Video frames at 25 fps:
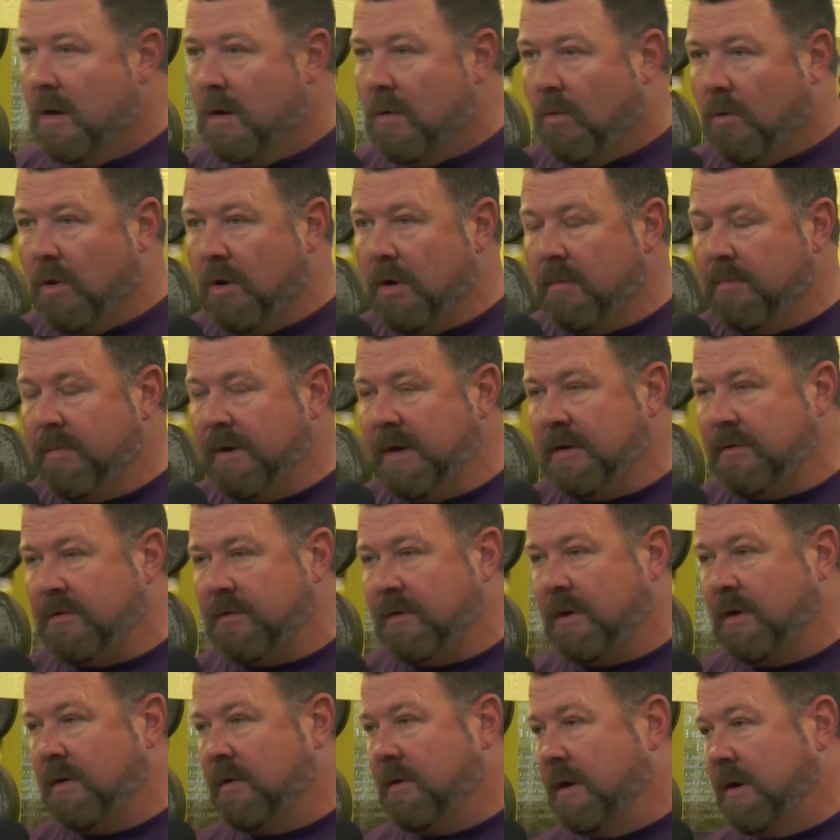Well, biggest
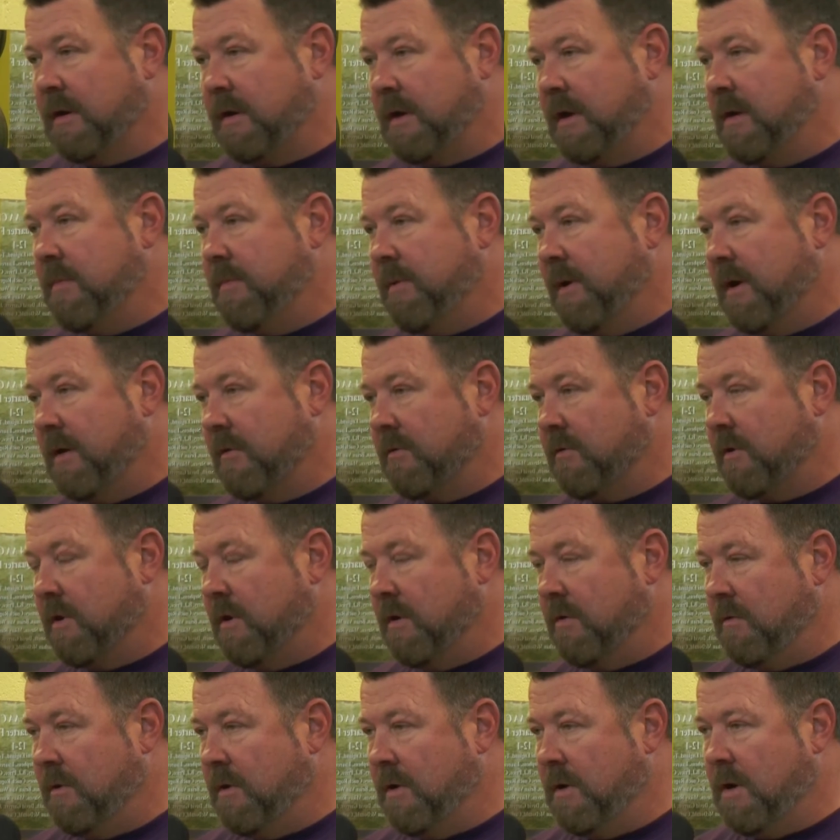thing, got to keep
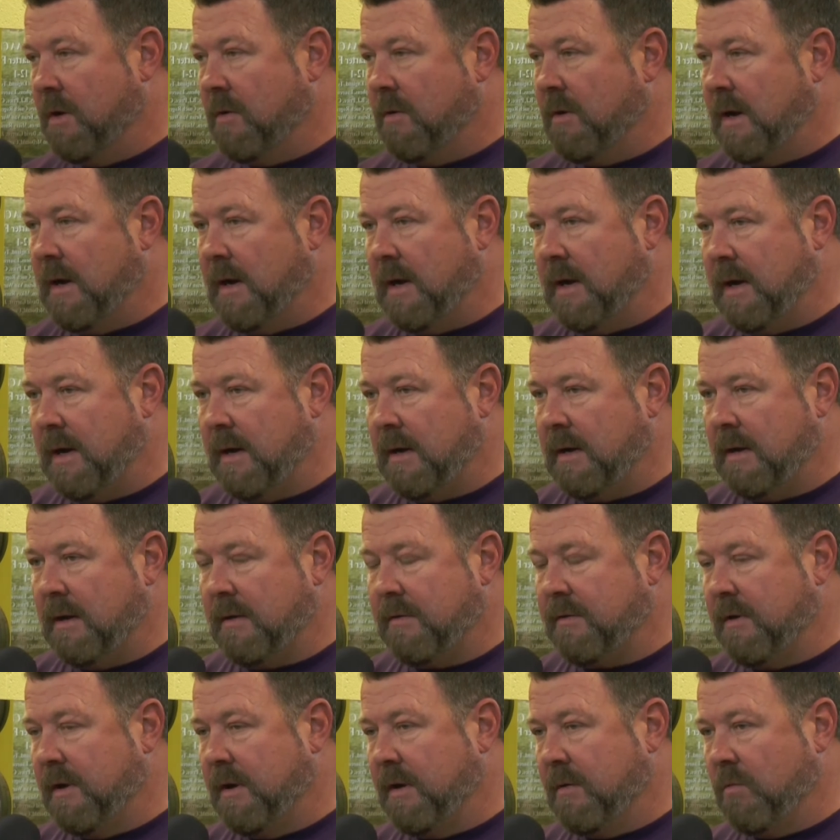executing.
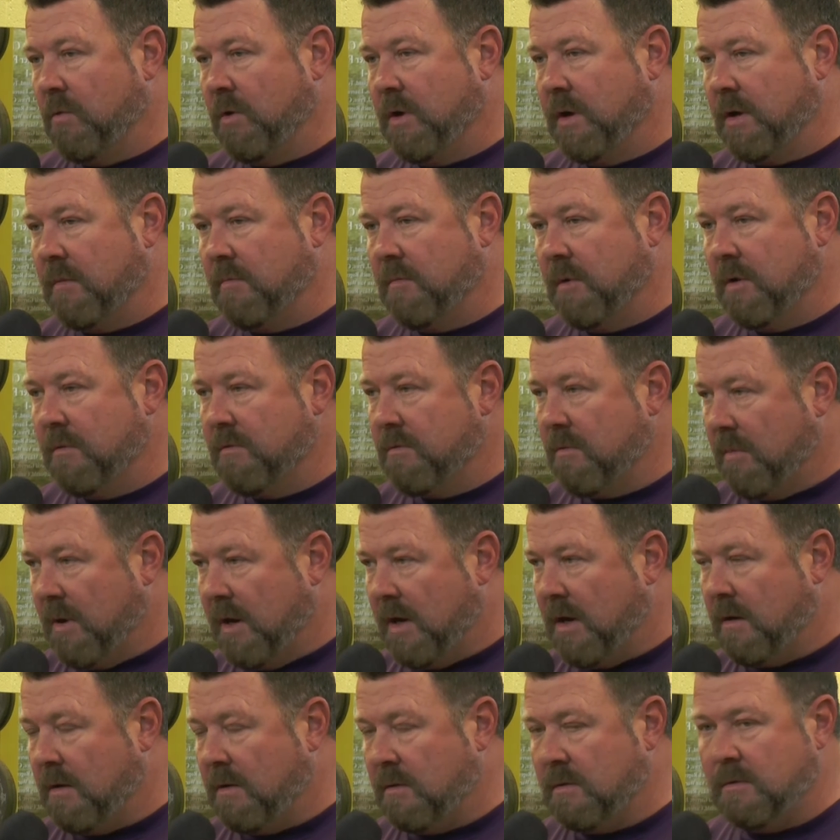I think we can move the
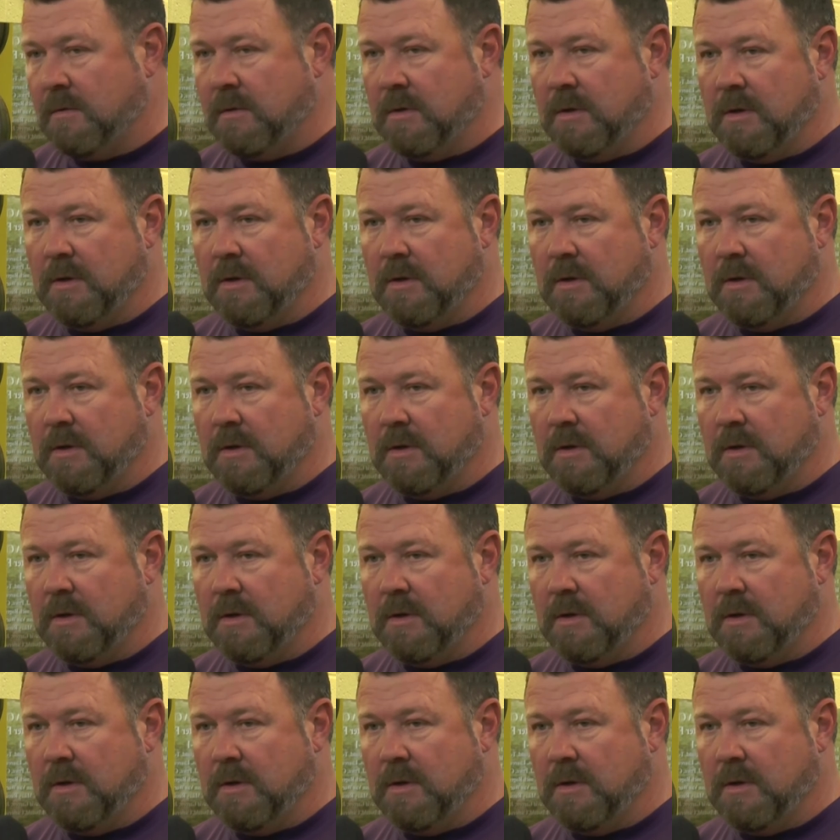ball.